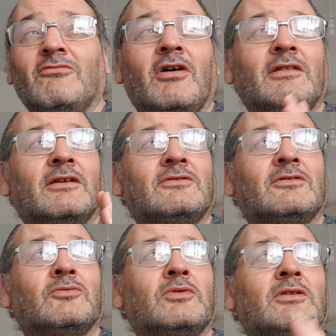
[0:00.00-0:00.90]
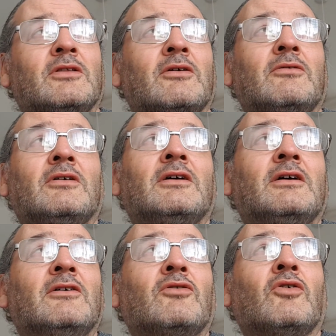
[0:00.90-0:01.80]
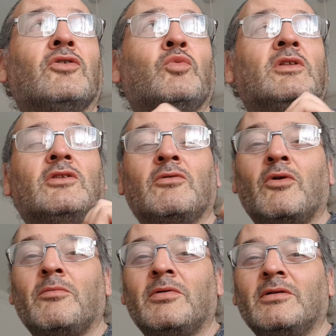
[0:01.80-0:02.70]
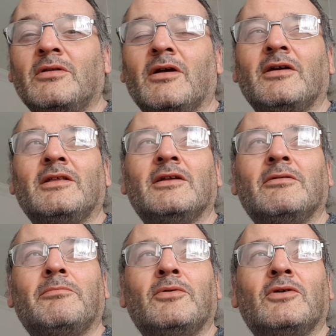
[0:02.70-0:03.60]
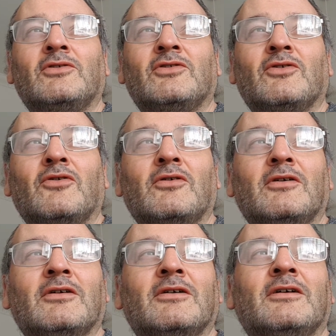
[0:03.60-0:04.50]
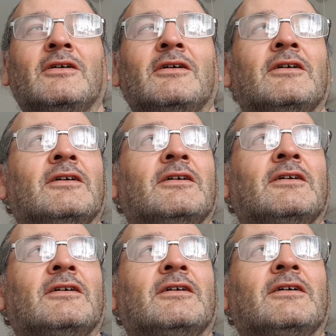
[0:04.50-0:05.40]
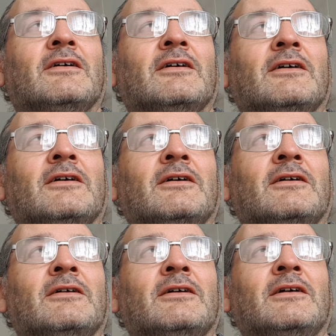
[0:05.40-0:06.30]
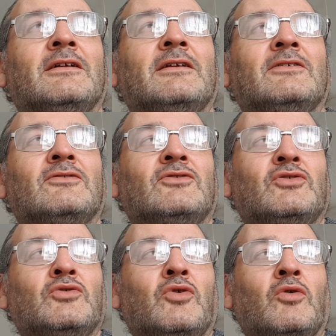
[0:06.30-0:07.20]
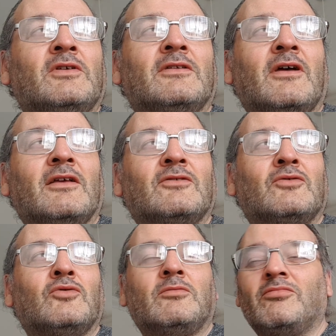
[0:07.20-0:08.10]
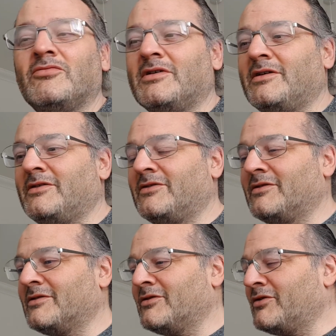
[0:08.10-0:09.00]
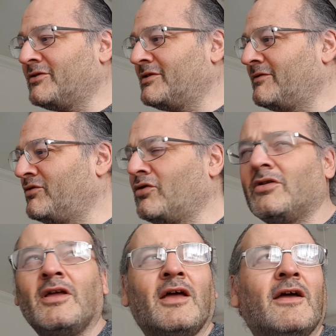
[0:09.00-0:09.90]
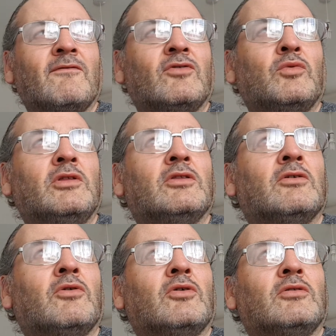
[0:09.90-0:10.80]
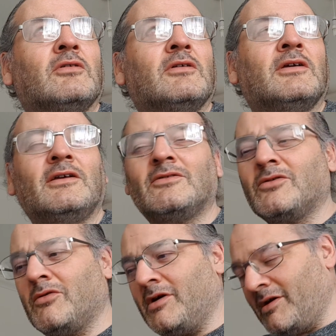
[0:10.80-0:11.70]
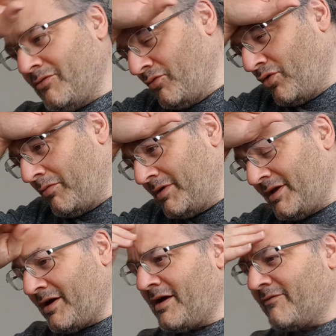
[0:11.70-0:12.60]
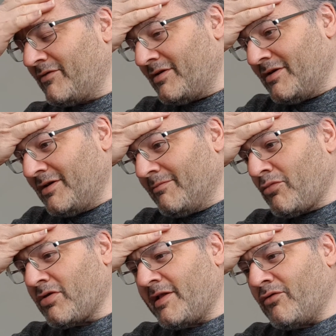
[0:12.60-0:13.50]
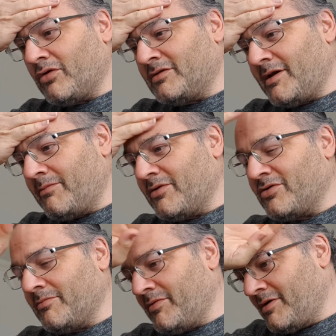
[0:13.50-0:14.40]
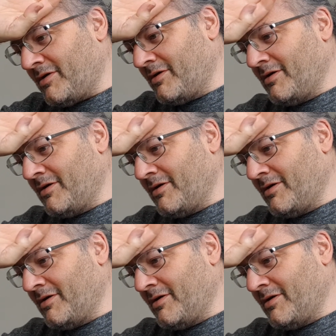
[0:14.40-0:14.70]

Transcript: right next to the window, got the window open, I can hear the bird song. It isn't too cold, it's a nice cool breeze, because if you don't have the window on, it is quite warm in here. I've got a temperature, but